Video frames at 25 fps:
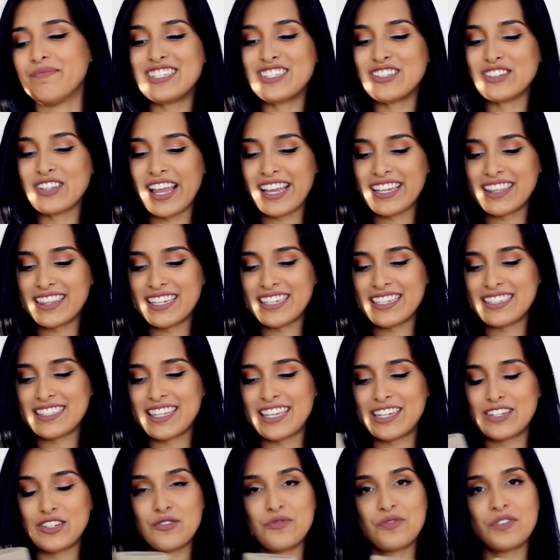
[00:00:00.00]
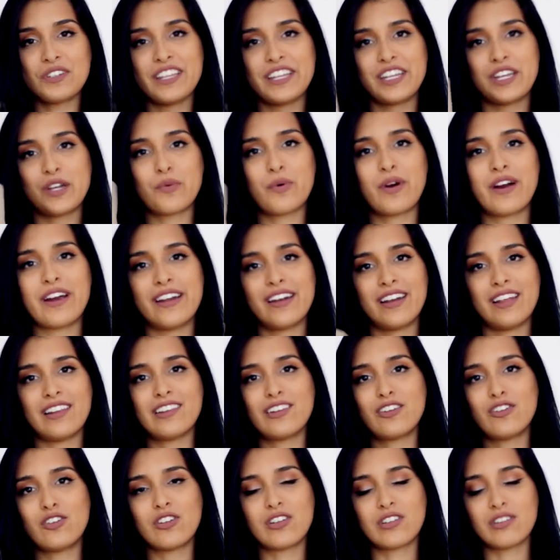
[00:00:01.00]
I do like these. They do feel like you're wearing a
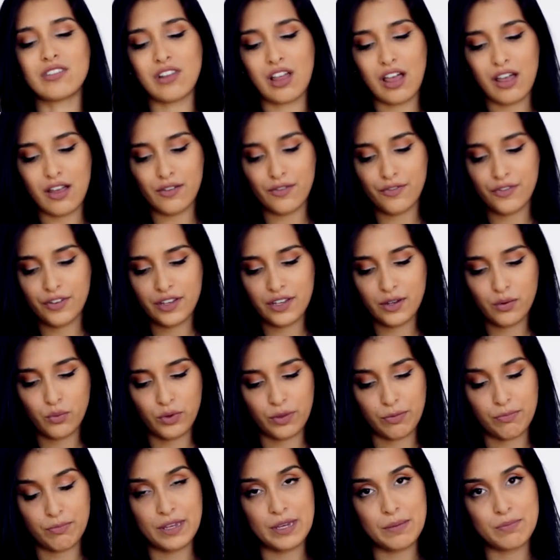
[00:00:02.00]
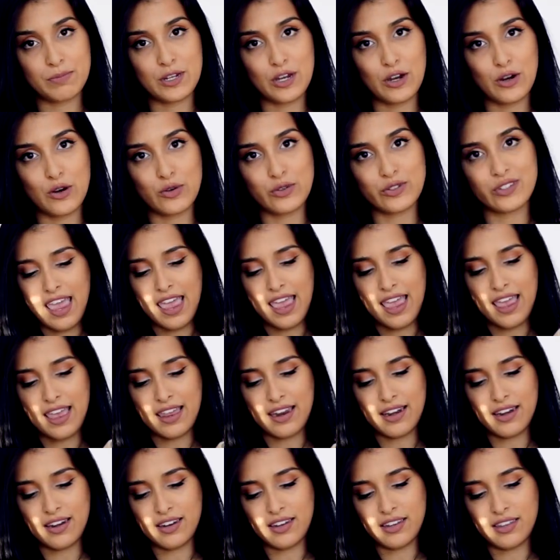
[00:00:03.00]
little glove with peep toes,
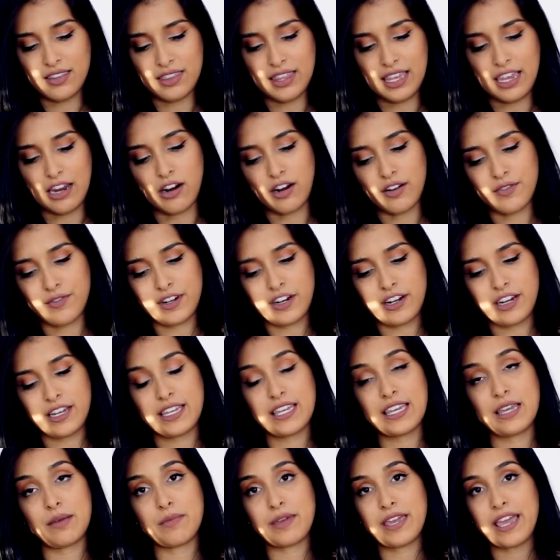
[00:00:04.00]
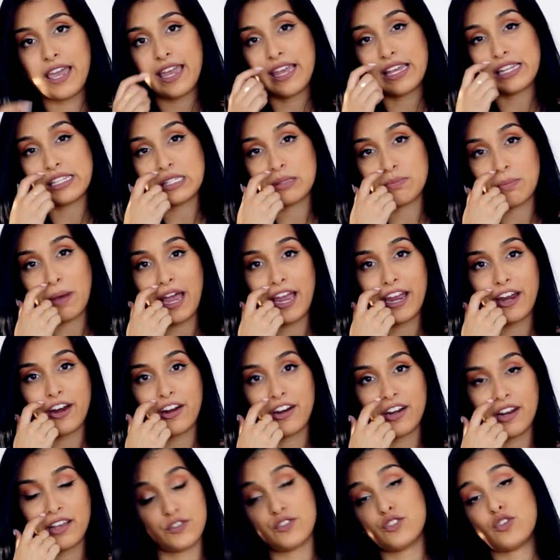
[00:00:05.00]
and they are very Kim K
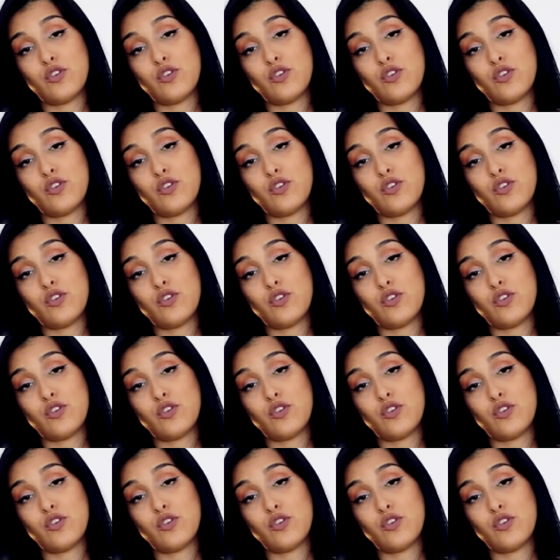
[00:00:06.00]
inspired.